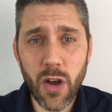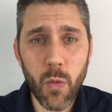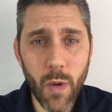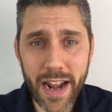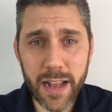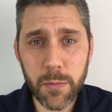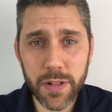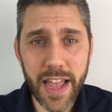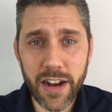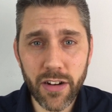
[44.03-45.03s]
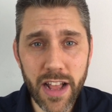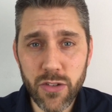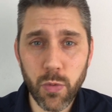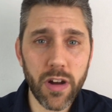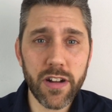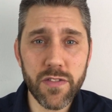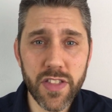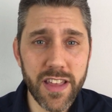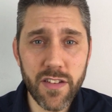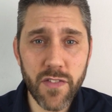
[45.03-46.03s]
a wedding planner as one of
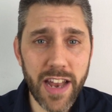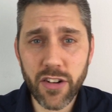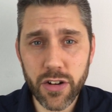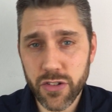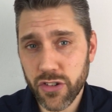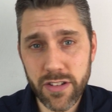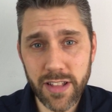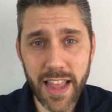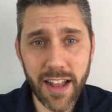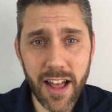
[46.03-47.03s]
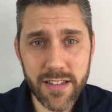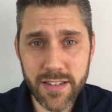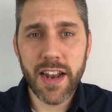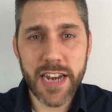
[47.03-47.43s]
the vendors, just like us.